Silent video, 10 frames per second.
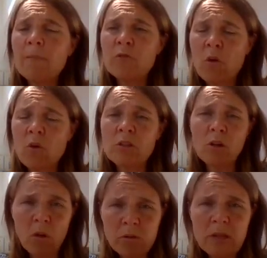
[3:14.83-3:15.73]
dogs are
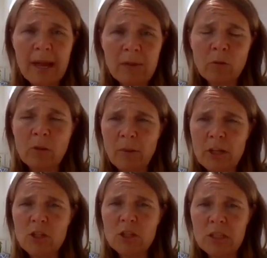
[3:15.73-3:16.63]
not allowed on the
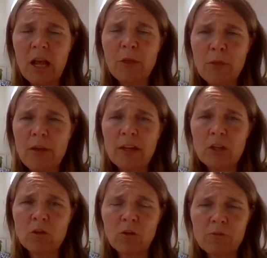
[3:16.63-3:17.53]
beaches other than in
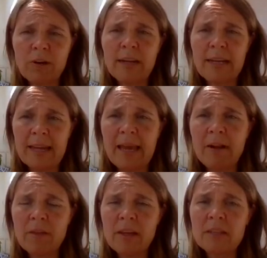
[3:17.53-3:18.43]
dog-friendly
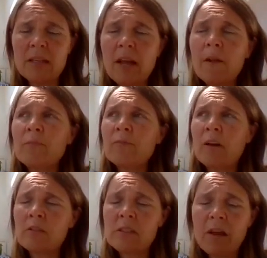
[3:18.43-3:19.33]
areas.
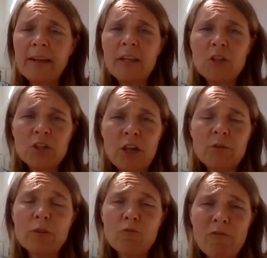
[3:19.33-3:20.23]
Our signage
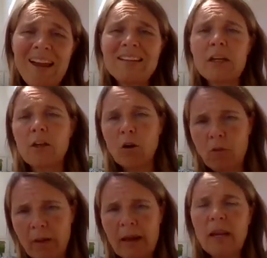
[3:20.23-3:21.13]
shows a red and
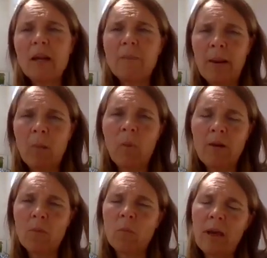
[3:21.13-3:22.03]
green about
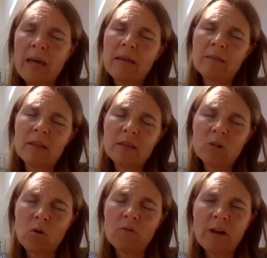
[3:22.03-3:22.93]
where the
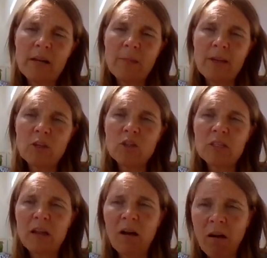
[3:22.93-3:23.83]
dog-friendly
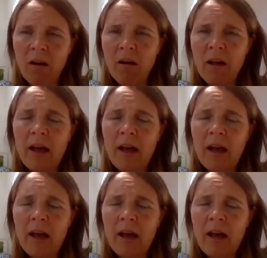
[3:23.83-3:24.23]
beaches are.